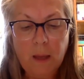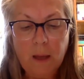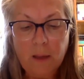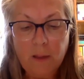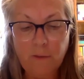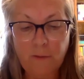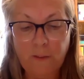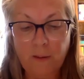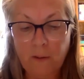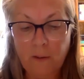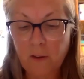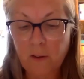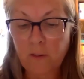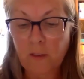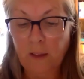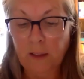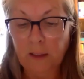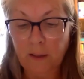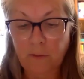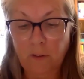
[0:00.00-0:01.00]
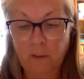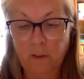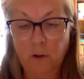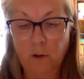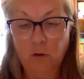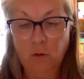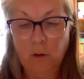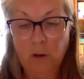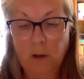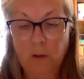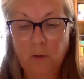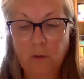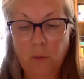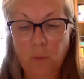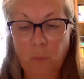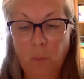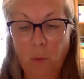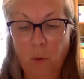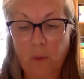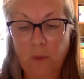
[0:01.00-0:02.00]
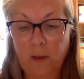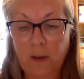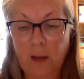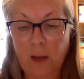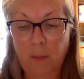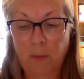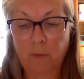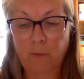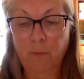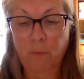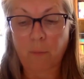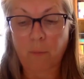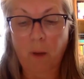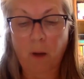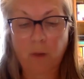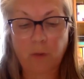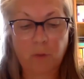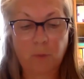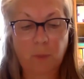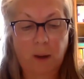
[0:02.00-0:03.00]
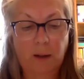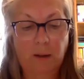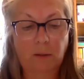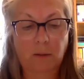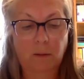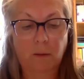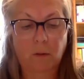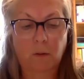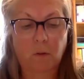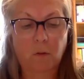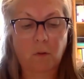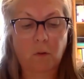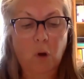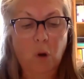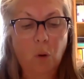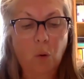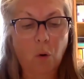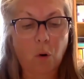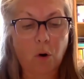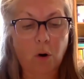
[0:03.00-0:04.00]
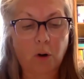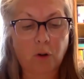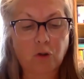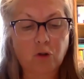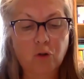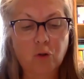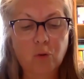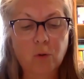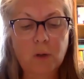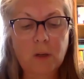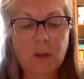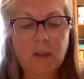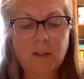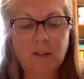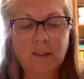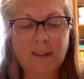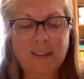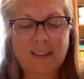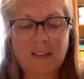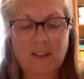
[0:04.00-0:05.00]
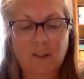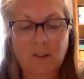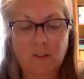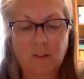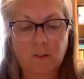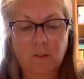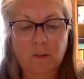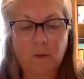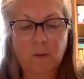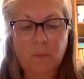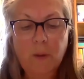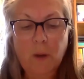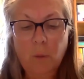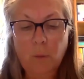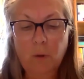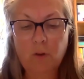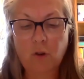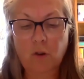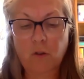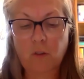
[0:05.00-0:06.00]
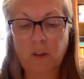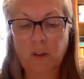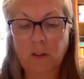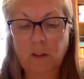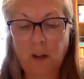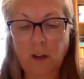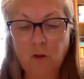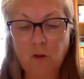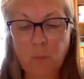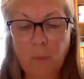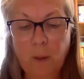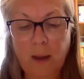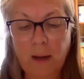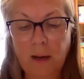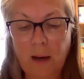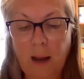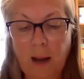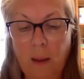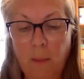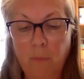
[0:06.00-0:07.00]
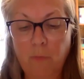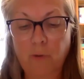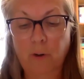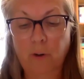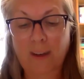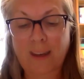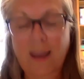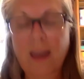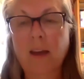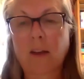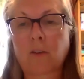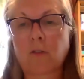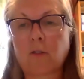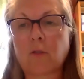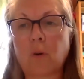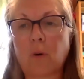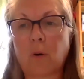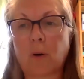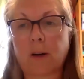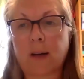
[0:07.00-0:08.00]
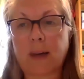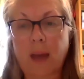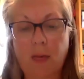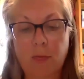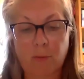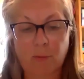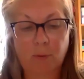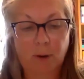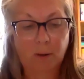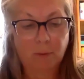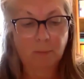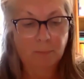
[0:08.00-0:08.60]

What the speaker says: The fairies that lived in the trees bore the name of moss maidens, or tree trintjes, which is the Dutch pet name for Kate or Catherine.